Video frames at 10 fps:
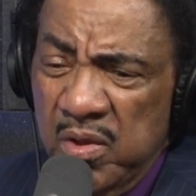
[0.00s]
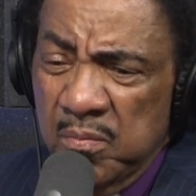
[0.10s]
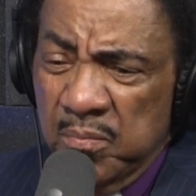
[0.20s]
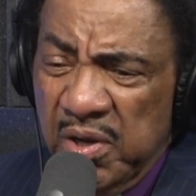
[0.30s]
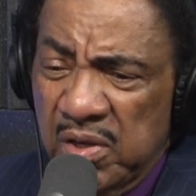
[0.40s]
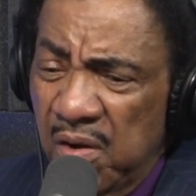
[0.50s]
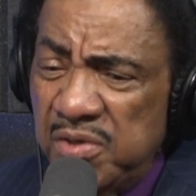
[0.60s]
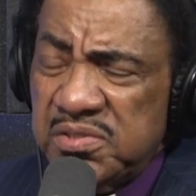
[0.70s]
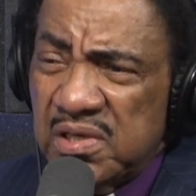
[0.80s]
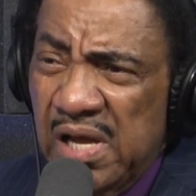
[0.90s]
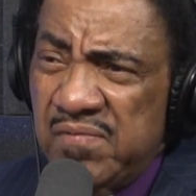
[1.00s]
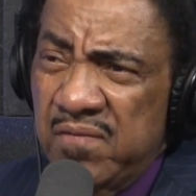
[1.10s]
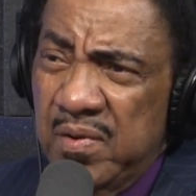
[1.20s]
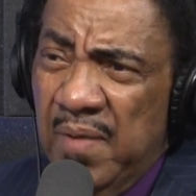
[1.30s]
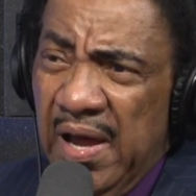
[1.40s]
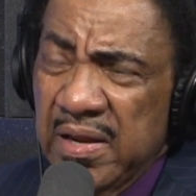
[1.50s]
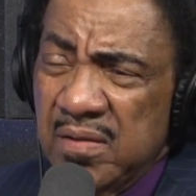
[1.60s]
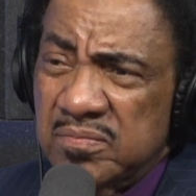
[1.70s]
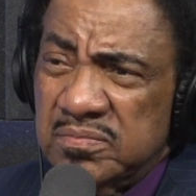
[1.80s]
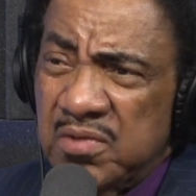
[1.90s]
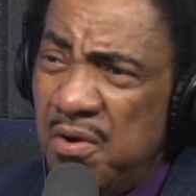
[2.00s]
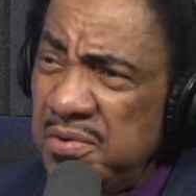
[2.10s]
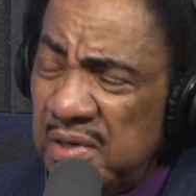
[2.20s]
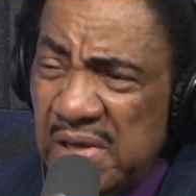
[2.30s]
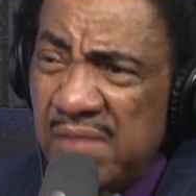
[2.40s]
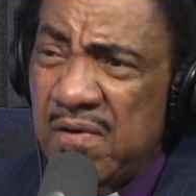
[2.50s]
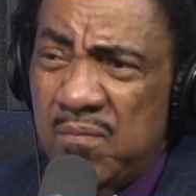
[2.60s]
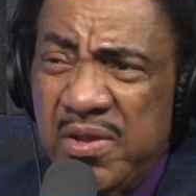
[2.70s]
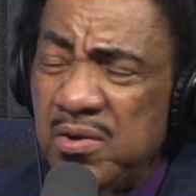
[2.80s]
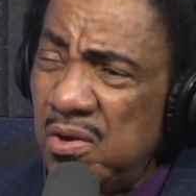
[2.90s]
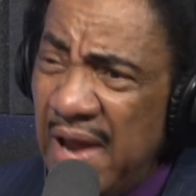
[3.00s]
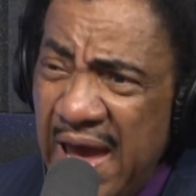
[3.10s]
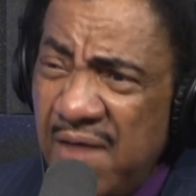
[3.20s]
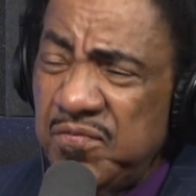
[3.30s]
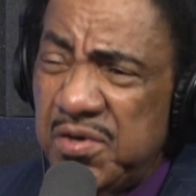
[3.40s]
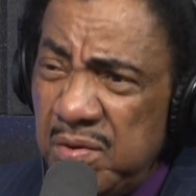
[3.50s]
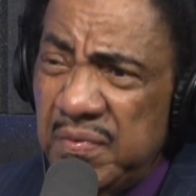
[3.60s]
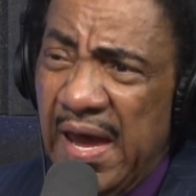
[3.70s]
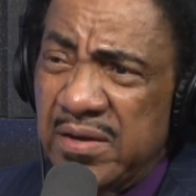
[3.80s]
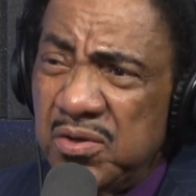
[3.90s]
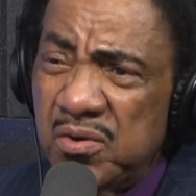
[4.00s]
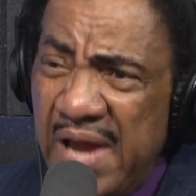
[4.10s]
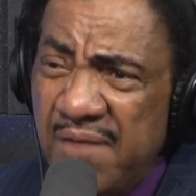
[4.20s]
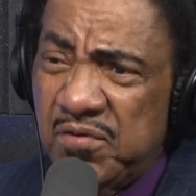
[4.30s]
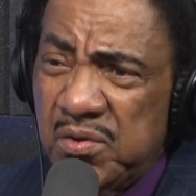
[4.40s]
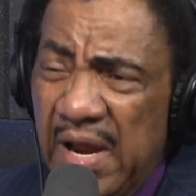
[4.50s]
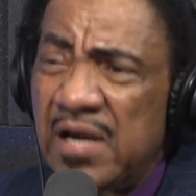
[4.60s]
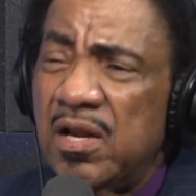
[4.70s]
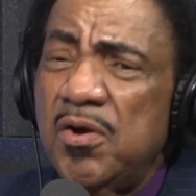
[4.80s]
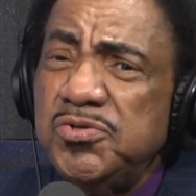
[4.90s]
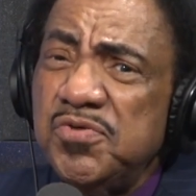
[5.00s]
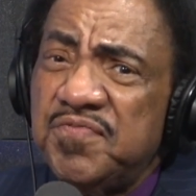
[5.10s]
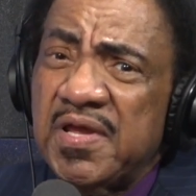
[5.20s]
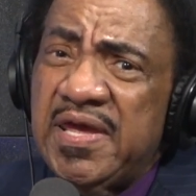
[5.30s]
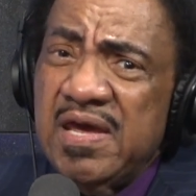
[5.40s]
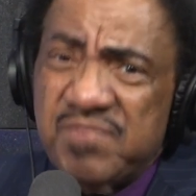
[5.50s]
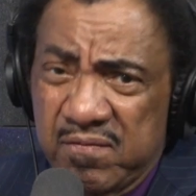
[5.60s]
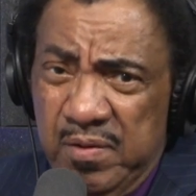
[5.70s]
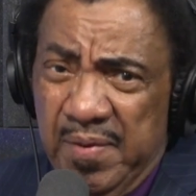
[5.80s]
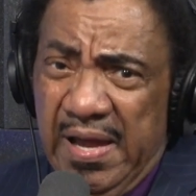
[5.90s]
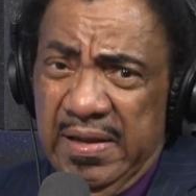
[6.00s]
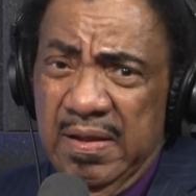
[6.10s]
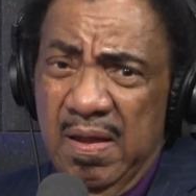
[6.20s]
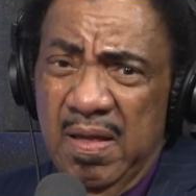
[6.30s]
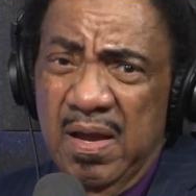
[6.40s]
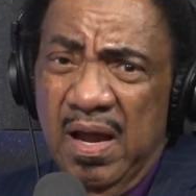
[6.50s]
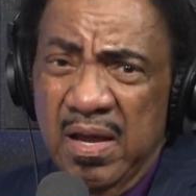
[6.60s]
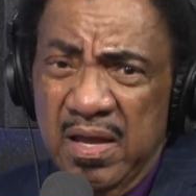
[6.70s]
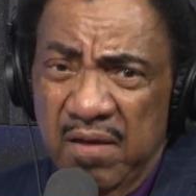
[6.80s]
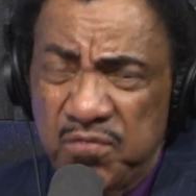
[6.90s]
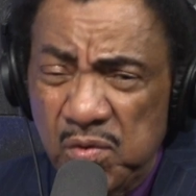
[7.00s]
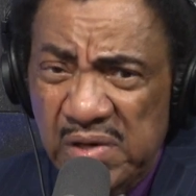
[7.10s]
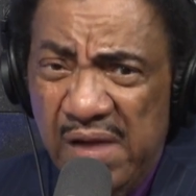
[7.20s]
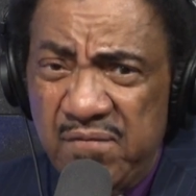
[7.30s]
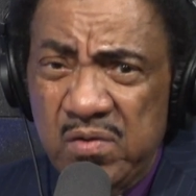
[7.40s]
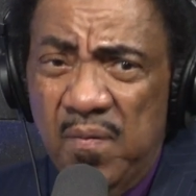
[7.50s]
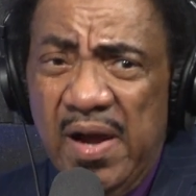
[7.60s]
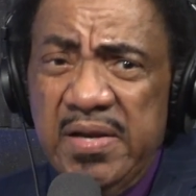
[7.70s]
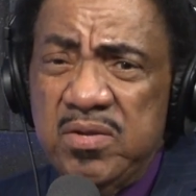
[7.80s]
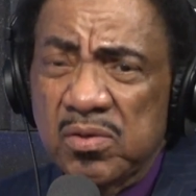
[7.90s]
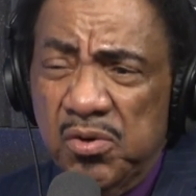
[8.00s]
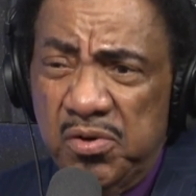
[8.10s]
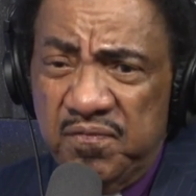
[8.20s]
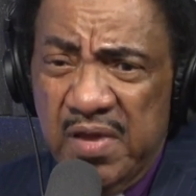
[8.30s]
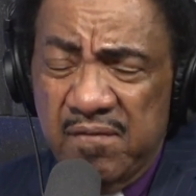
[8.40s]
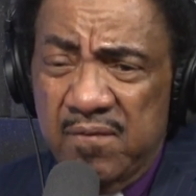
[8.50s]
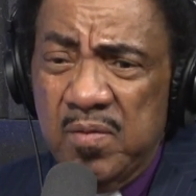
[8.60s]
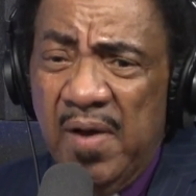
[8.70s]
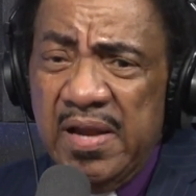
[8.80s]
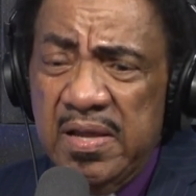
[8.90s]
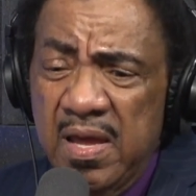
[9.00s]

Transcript: But learn to love everybody. Learn to love everybody. You're going to have to do that. You're going to have to do it. And learn to forgive everybody. If you love everybody and you learn to forgive everybody,